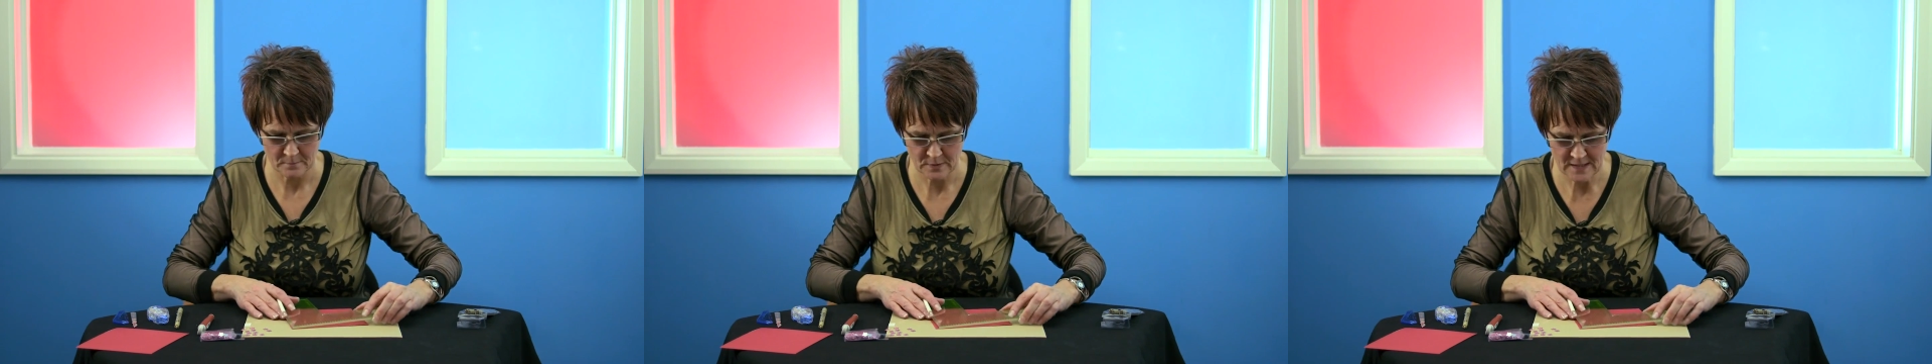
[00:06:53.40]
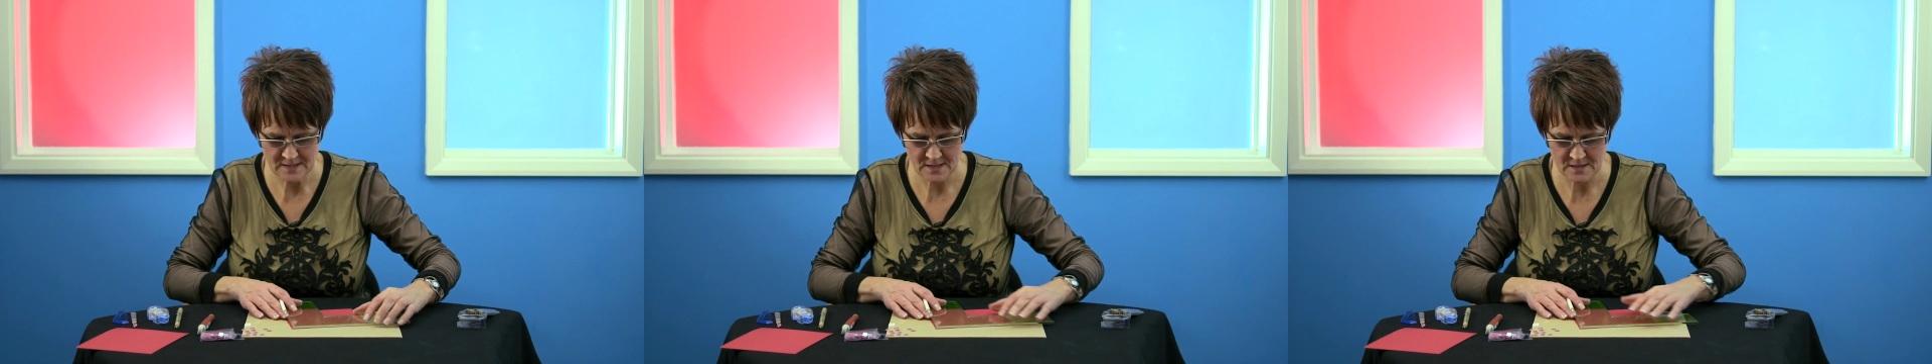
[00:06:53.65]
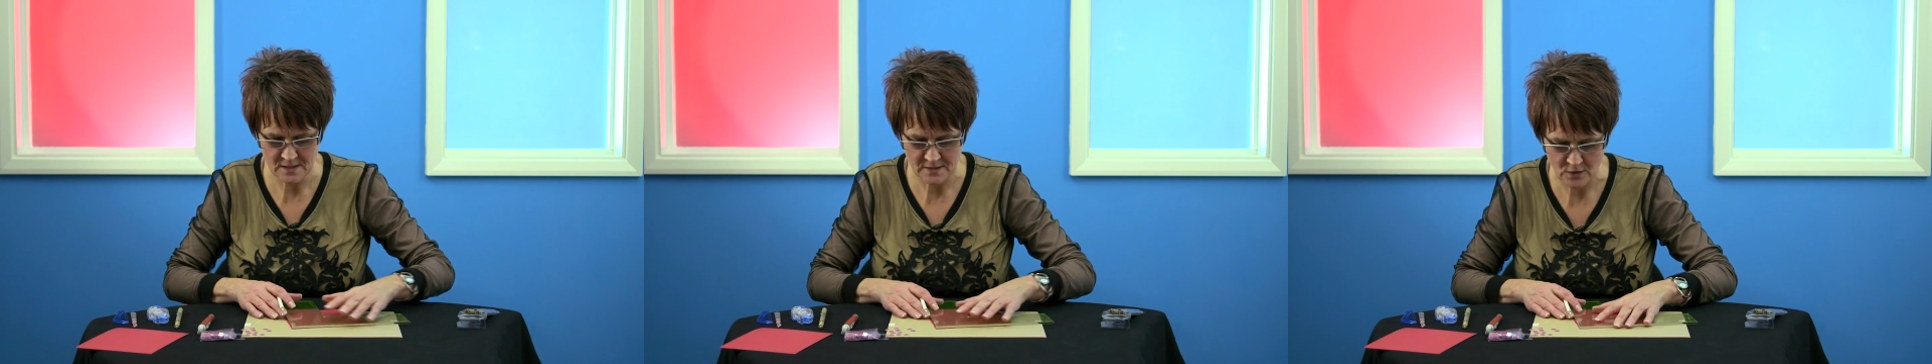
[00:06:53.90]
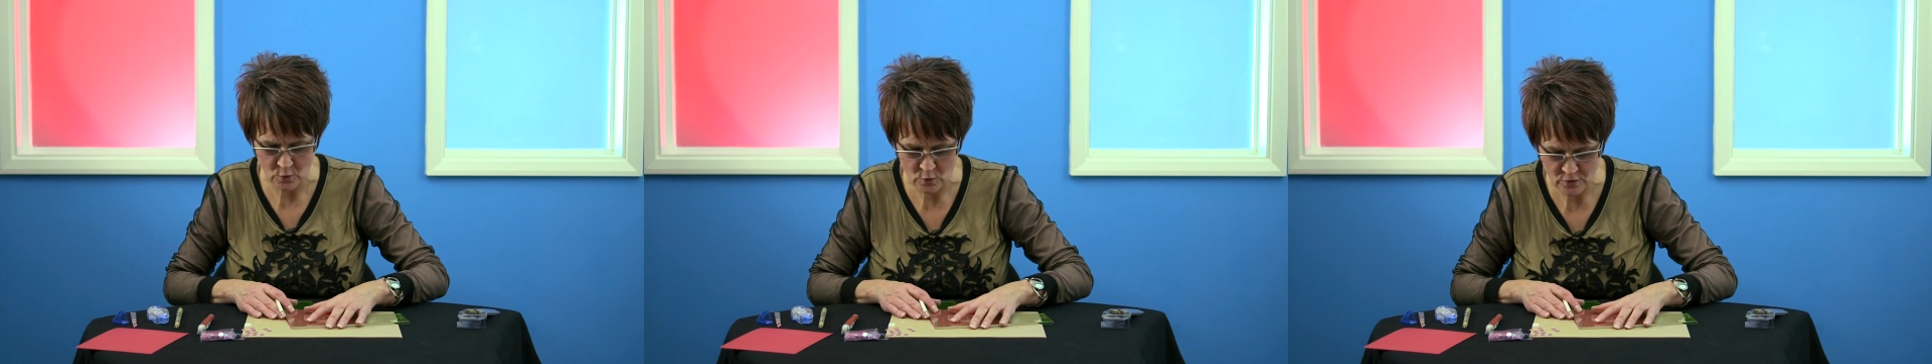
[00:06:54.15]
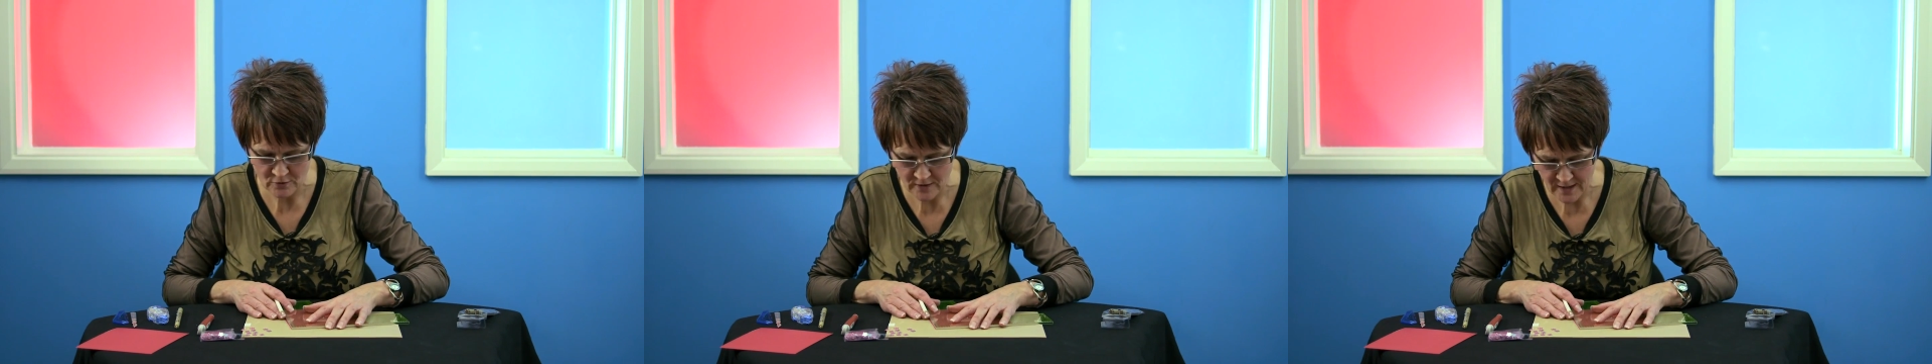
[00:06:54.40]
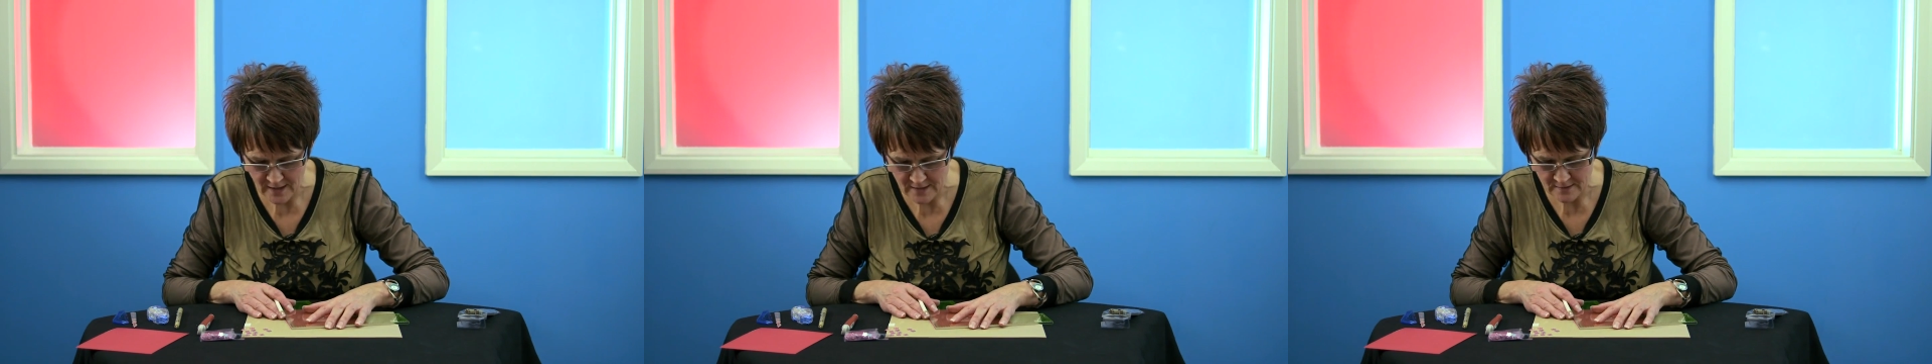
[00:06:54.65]
place this in the corner
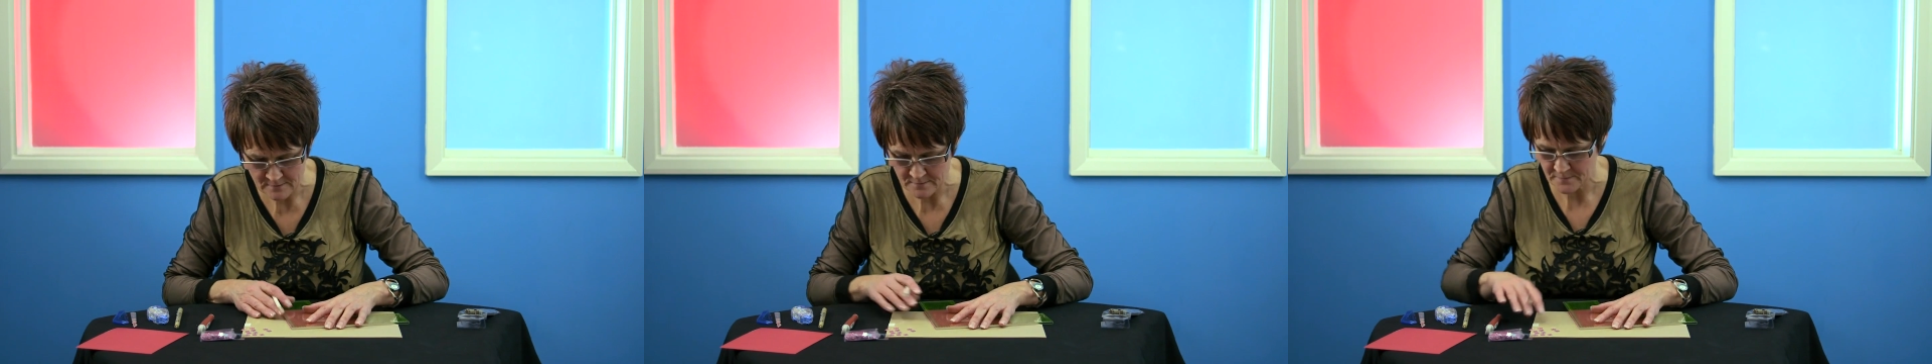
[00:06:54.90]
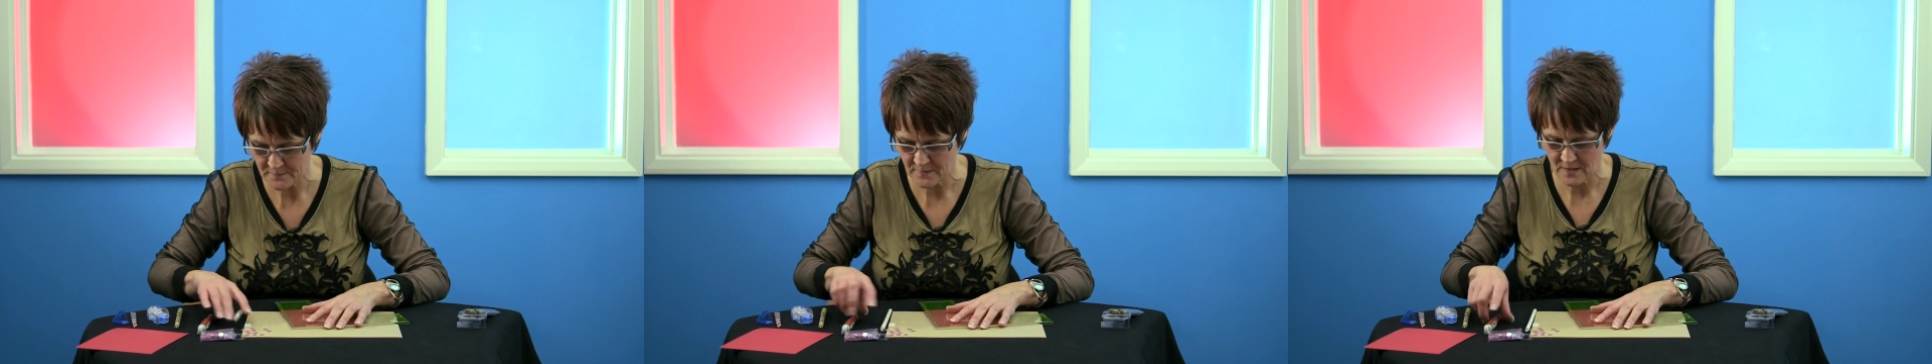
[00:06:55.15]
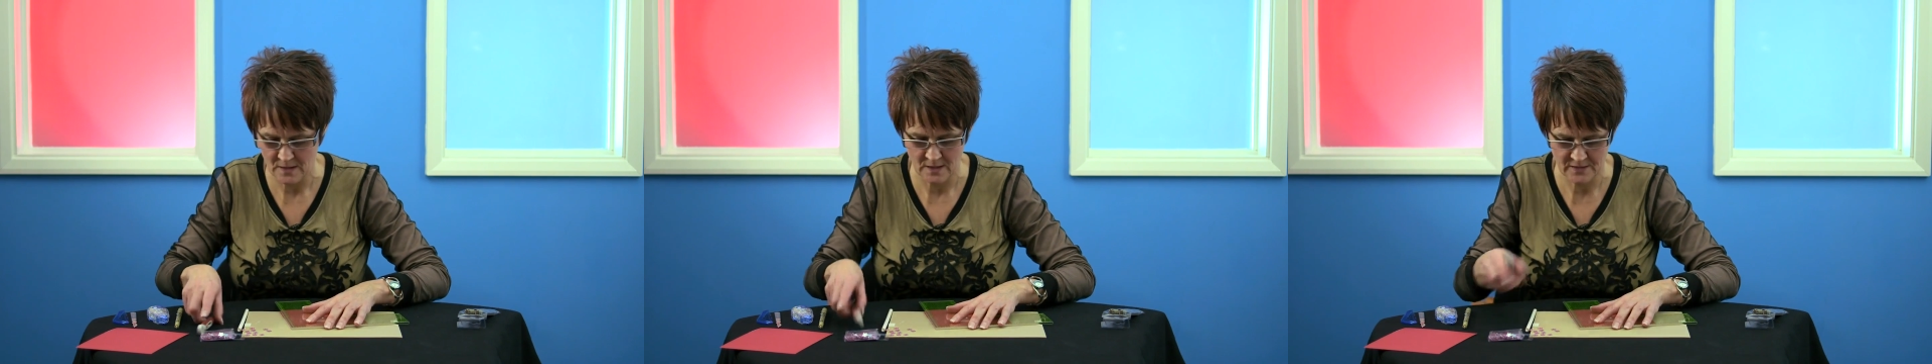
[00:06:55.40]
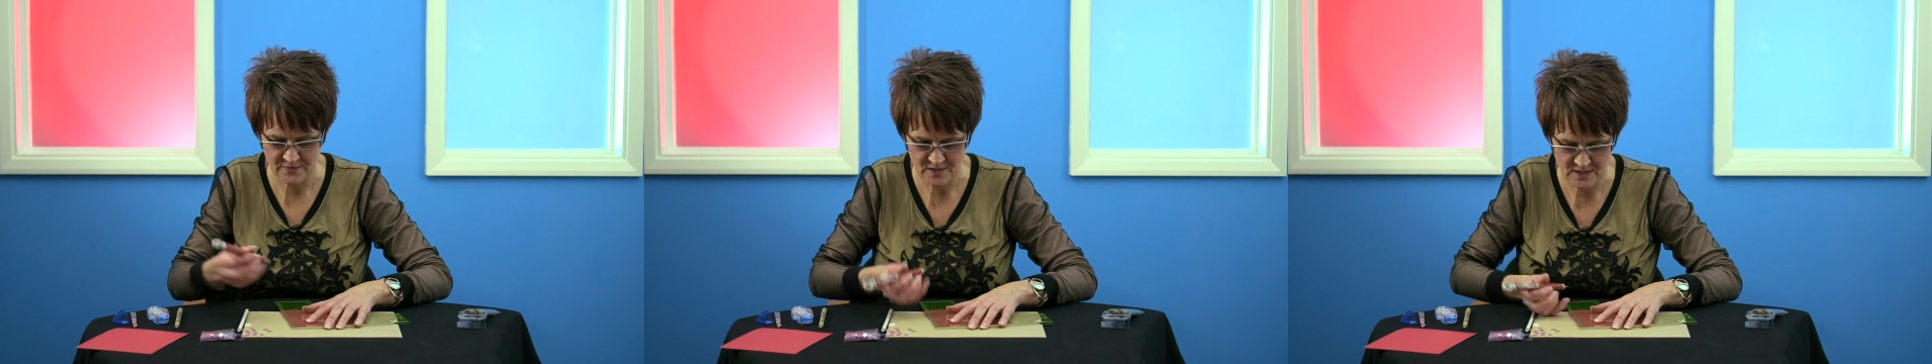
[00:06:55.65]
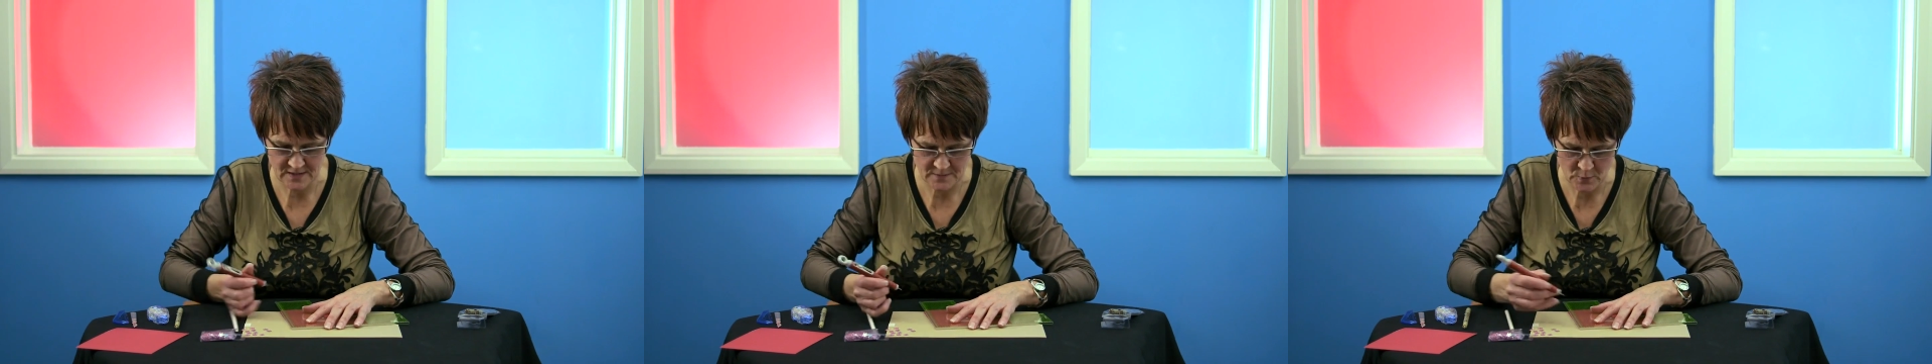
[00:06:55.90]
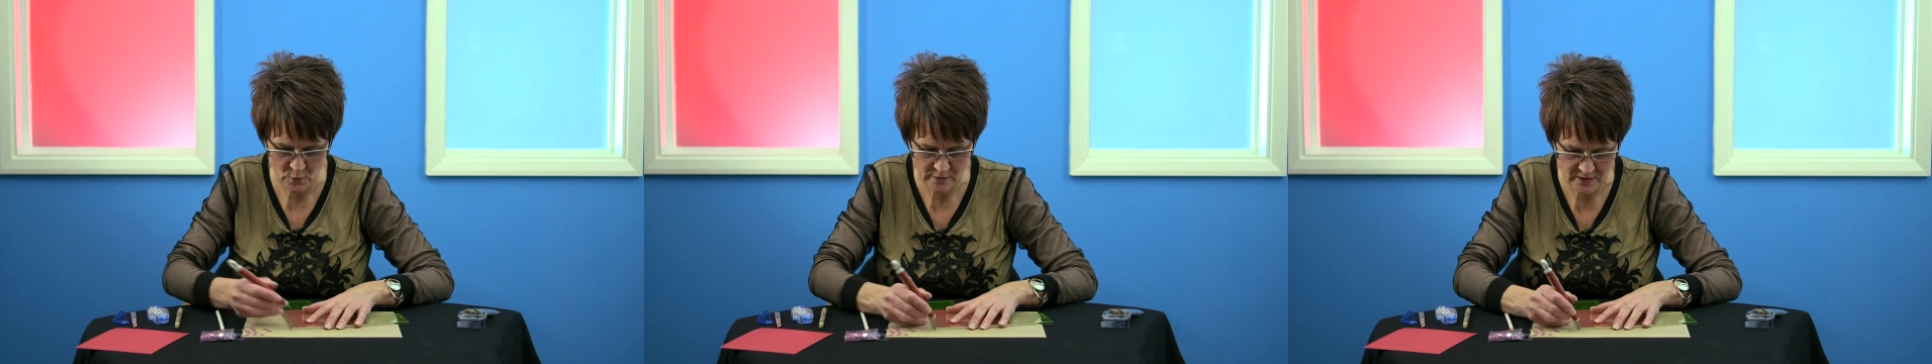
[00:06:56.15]
again, and if I take the
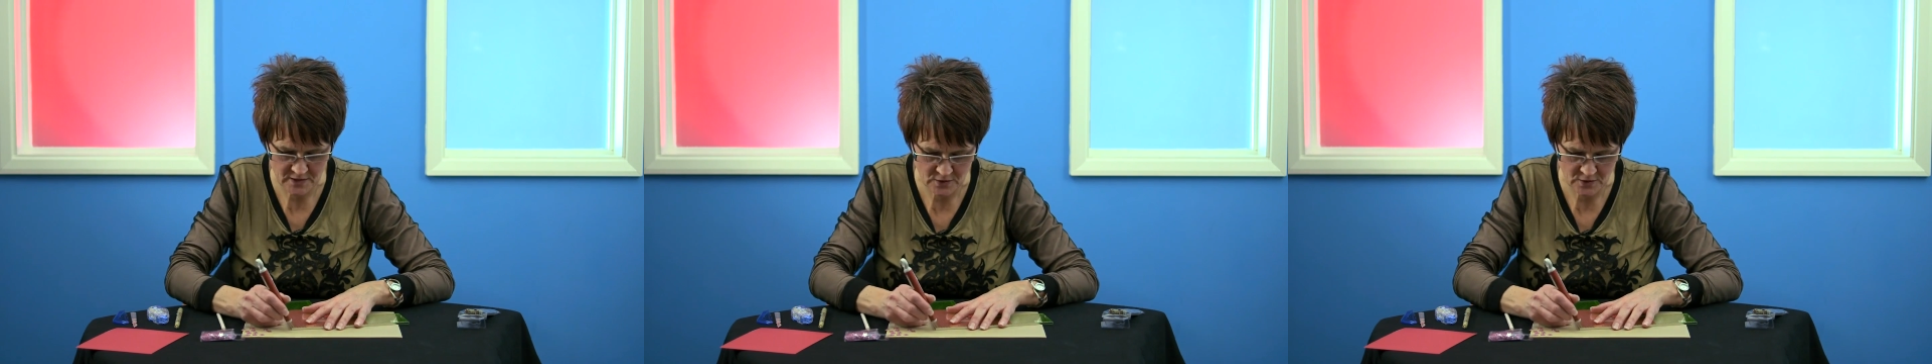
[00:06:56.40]
pokey